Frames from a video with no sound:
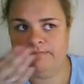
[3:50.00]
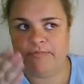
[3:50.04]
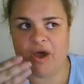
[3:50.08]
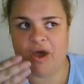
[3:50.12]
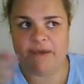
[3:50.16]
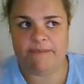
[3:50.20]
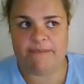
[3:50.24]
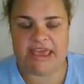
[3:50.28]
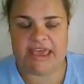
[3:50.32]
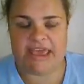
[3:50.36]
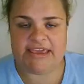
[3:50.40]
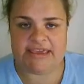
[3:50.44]

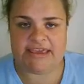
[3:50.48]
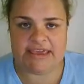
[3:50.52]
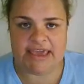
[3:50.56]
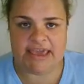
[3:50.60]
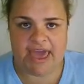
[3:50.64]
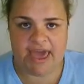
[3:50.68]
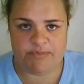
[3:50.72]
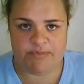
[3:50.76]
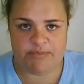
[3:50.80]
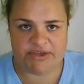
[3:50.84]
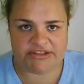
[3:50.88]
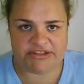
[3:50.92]
by making
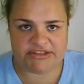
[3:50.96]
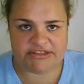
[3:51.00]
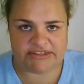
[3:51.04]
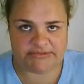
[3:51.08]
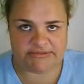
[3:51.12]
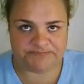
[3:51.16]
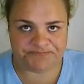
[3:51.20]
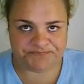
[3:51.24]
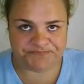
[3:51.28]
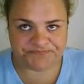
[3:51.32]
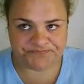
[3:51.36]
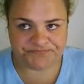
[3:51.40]

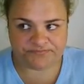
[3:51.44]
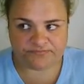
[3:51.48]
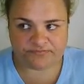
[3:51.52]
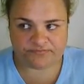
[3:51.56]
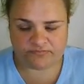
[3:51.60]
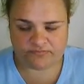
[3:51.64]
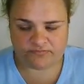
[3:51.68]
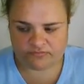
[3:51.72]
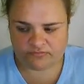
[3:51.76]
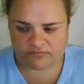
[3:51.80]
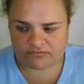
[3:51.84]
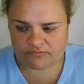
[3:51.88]
habits.
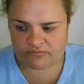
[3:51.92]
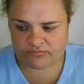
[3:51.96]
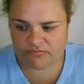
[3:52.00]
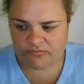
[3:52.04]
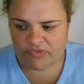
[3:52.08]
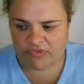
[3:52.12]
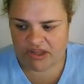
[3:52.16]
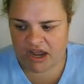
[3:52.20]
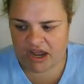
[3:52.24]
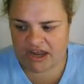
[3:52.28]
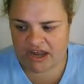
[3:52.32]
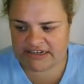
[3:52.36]

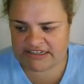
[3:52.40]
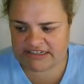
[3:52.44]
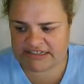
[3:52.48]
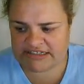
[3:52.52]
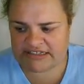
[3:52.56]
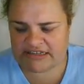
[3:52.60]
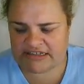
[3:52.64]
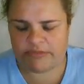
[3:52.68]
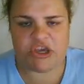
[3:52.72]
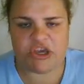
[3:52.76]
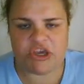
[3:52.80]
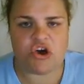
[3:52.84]
I
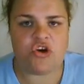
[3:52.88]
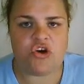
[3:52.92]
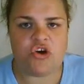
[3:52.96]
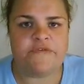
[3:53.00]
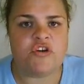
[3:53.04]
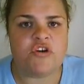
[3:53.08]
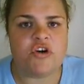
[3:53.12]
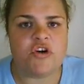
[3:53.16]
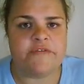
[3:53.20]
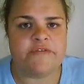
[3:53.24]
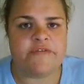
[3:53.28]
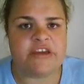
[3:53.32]
did something
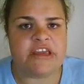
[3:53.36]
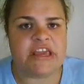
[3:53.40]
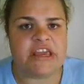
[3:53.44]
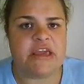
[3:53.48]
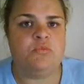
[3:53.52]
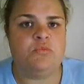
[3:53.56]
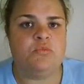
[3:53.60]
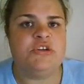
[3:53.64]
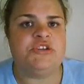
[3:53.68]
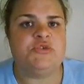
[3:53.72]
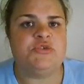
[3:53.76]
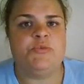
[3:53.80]
over and over
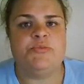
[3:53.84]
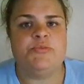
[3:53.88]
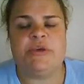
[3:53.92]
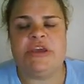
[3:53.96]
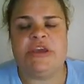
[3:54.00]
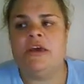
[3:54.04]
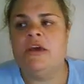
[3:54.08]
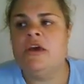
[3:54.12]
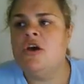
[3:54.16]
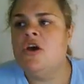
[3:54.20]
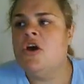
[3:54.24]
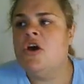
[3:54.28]
again, which would
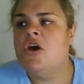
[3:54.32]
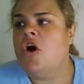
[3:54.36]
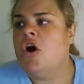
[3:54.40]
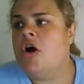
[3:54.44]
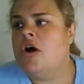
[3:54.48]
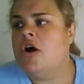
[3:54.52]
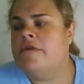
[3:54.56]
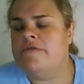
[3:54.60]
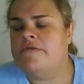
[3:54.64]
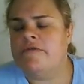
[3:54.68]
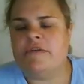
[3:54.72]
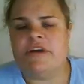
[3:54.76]
be
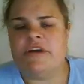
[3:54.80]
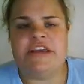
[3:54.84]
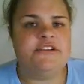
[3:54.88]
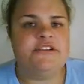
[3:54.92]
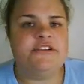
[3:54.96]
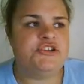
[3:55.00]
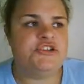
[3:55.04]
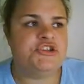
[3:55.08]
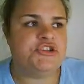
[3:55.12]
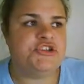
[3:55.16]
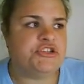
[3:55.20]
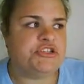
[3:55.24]

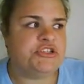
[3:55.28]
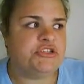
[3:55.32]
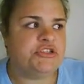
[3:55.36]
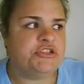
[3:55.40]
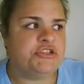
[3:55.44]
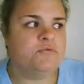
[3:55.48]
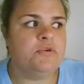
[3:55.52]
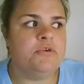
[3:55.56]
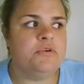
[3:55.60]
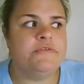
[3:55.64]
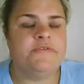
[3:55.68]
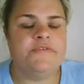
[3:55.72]
overeat, choosing
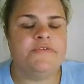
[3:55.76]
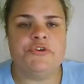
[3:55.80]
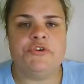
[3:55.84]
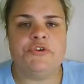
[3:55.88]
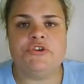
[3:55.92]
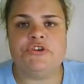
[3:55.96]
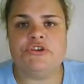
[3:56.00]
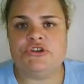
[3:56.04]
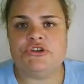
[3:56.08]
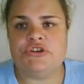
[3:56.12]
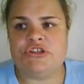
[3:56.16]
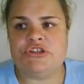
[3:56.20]
the wrong
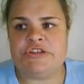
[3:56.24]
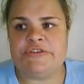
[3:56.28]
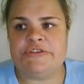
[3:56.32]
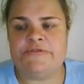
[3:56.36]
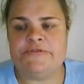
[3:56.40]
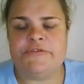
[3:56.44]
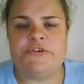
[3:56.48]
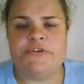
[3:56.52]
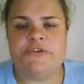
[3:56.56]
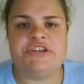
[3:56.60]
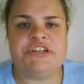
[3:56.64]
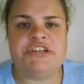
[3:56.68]
food, choosing
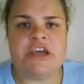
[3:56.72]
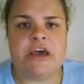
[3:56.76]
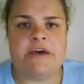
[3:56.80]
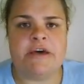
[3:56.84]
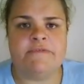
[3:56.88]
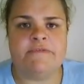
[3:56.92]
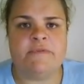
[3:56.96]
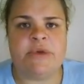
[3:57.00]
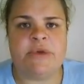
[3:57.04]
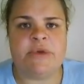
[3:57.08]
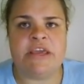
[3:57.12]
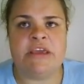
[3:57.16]
food to
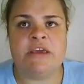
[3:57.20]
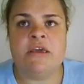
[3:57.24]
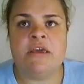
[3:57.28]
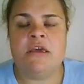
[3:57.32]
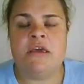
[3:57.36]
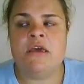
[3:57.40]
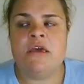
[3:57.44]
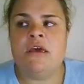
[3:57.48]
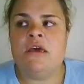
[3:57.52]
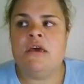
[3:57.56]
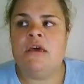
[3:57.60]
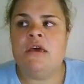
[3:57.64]
comfort me.
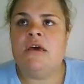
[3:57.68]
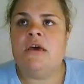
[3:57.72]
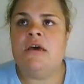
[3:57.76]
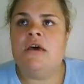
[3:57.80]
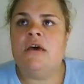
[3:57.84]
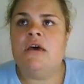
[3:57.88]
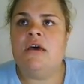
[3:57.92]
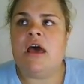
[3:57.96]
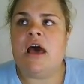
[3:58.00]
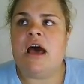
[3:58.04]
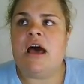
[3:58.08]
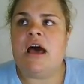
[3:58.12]

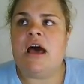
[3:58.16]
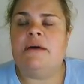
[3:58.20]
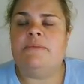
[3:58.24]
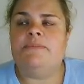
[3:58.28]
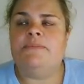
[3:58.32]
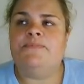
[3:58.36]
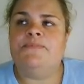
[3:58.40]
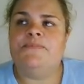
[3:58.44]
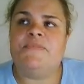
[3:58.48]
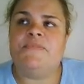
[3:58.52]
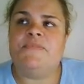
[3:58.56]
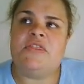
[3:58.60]

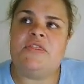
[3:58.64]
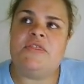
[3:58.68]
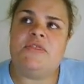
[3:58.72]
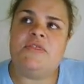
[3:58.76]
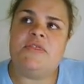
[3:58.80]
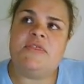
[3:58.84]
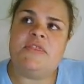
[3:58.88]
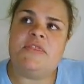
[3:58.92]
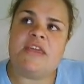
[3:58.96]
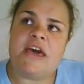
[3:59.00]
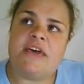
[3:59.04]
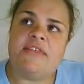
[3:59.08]

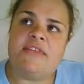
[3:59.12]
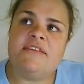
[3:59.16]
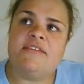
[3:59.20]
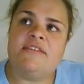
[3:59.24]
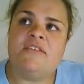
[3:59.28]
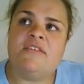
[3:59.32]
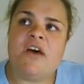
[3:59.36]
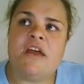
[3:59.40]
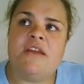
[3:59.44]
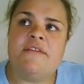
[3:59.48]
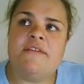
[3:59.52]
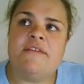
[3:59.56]
The other
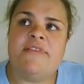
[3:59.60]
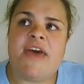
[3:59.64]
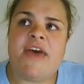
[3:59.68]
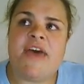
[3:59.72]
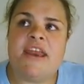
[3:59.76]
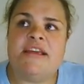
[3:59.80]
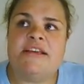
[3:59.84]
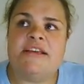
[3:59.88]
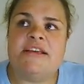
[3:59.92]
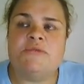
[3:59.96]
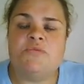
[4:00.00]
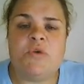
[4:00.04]
side of
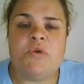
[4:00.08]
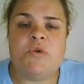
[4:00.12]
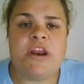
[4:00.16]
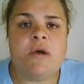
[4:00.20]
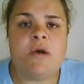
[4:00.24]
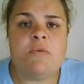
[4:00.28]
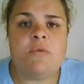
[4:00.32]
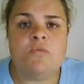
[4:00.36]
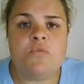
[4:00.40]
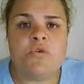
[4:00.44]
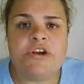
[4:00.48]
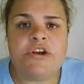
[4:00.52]
that is
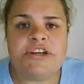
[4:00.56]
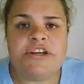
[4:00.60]
when I'm